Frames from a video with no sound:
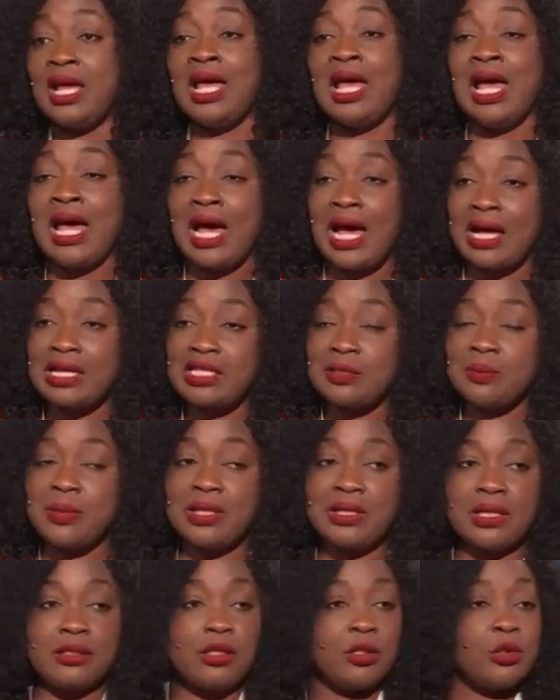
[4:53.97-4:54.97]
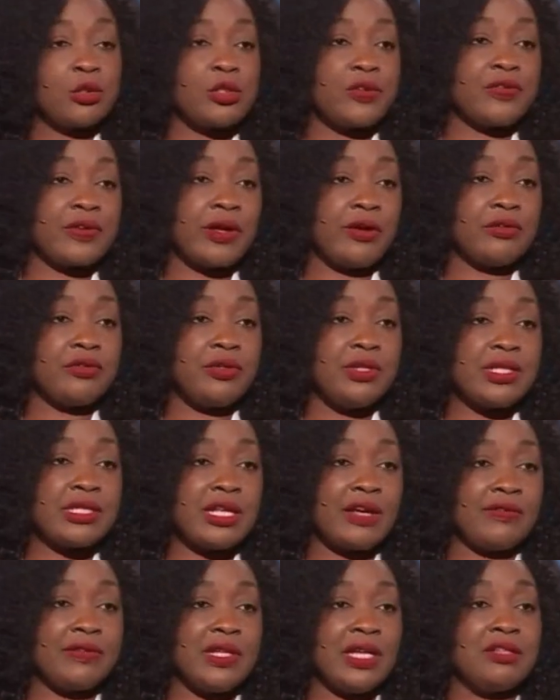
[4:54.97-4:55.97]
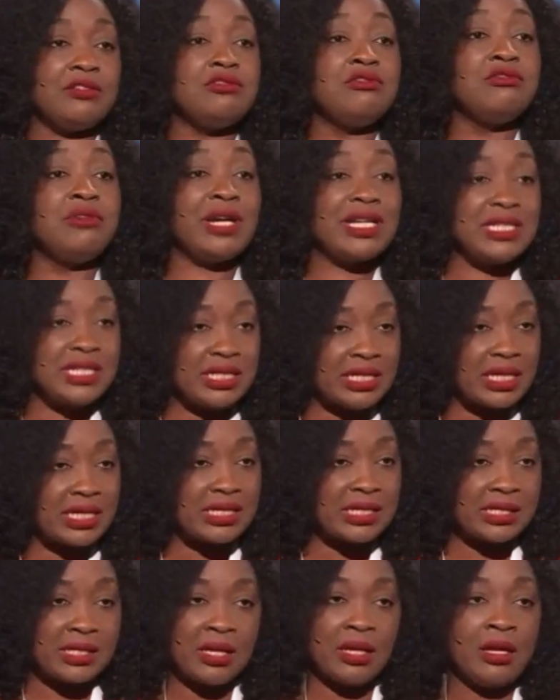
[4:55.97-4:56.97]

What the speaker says: has meant that a lot of countries have done readiness